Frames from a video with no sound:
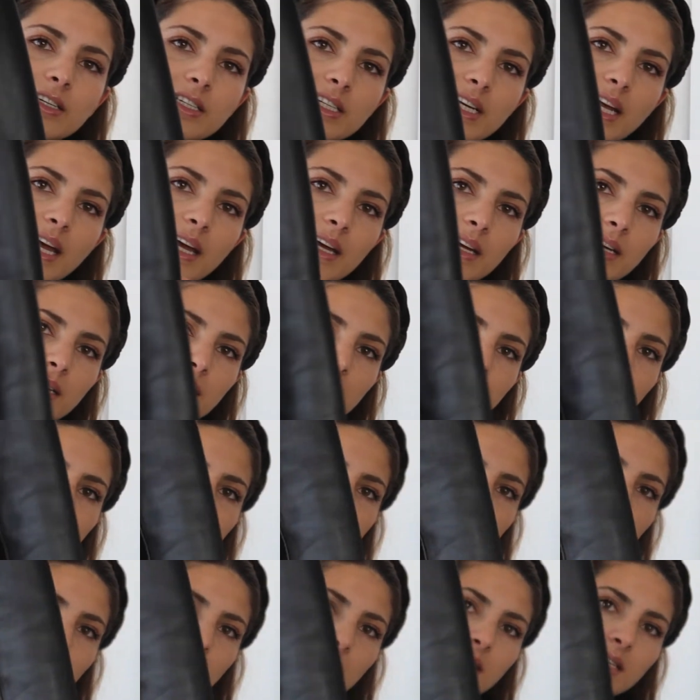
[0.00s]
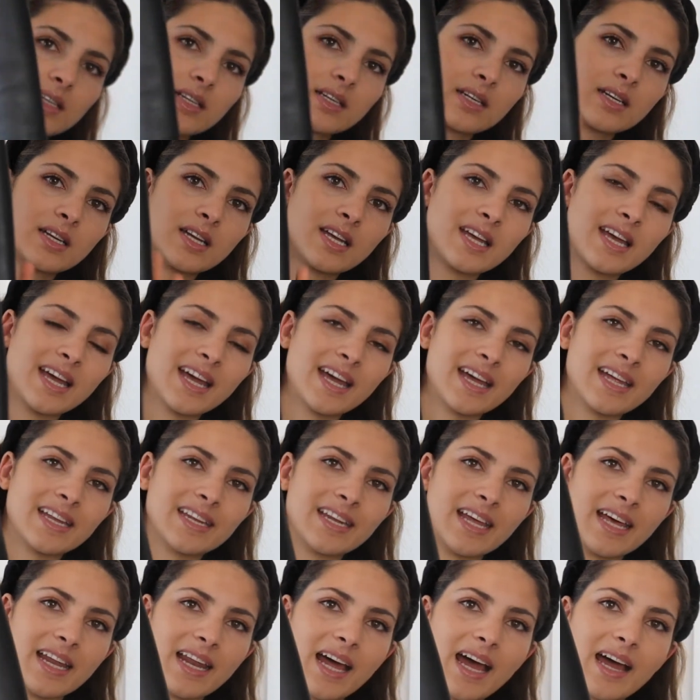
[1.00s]
jacket
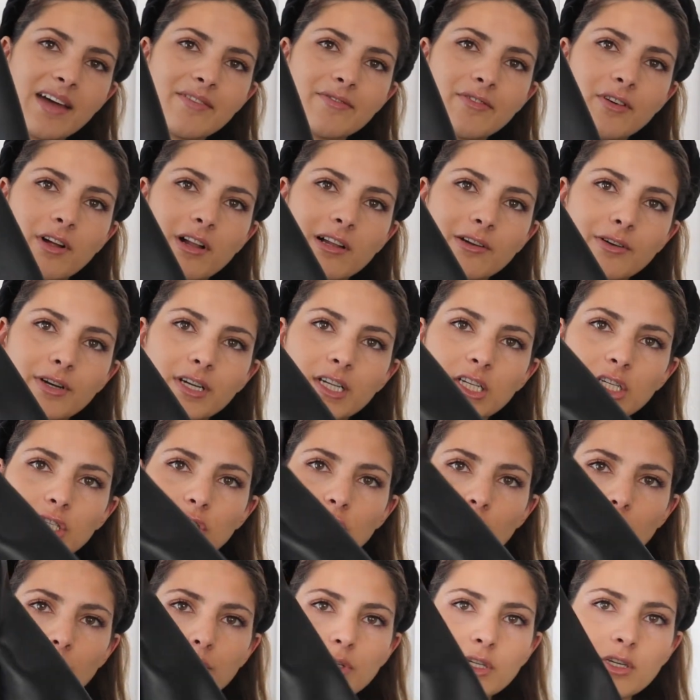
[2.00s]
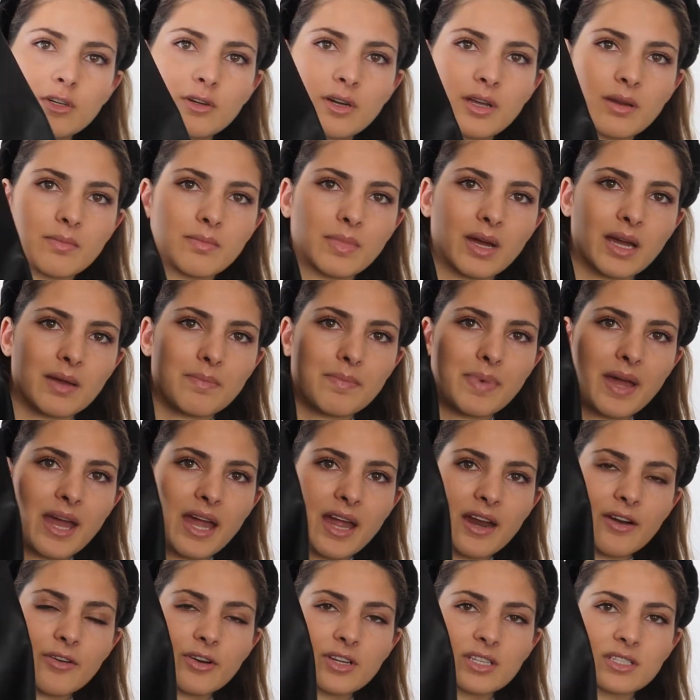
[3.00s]
that I've already shown you in my
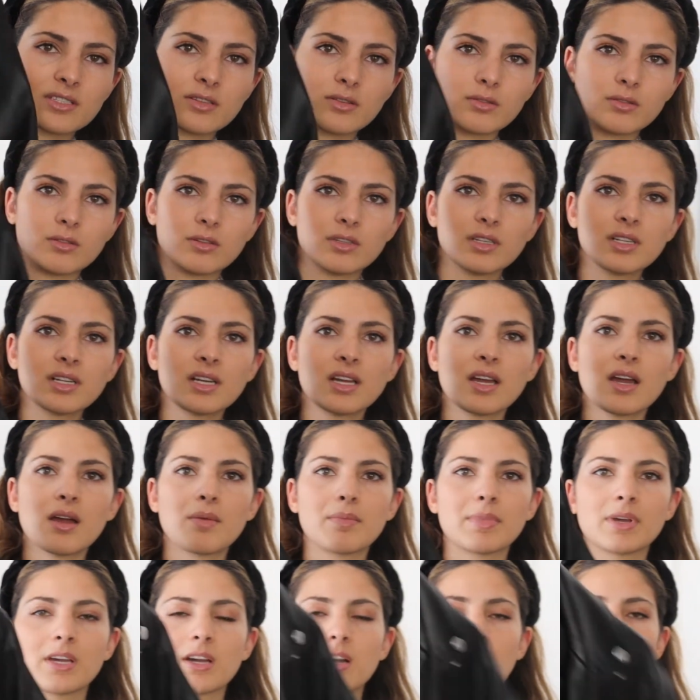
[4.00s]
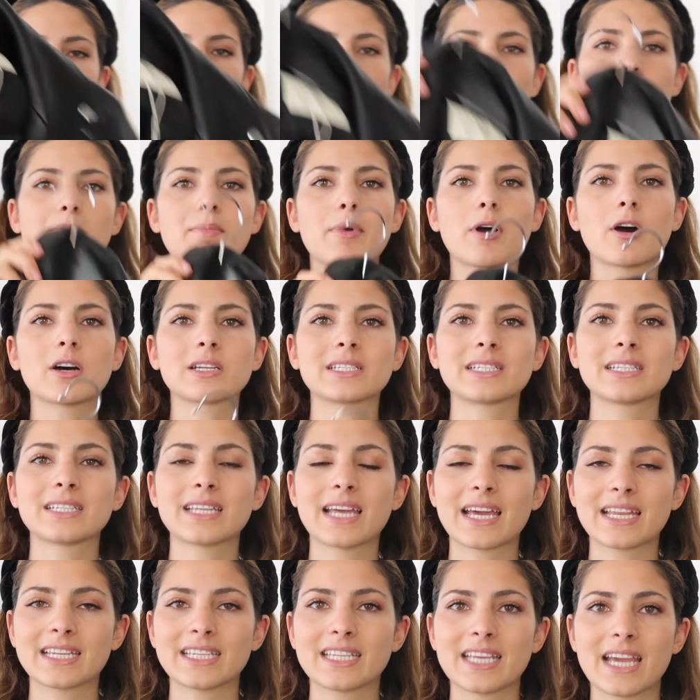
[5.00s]
Paris haul, because I bought it
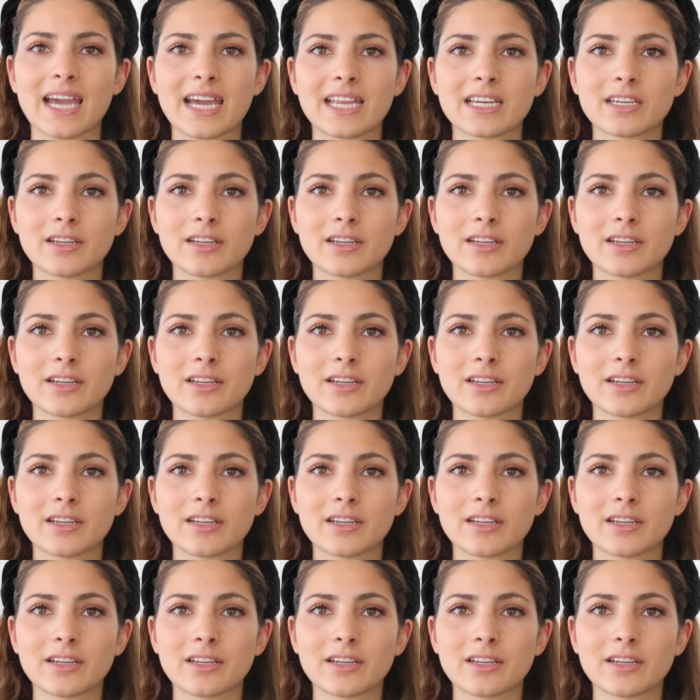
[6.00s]
at the end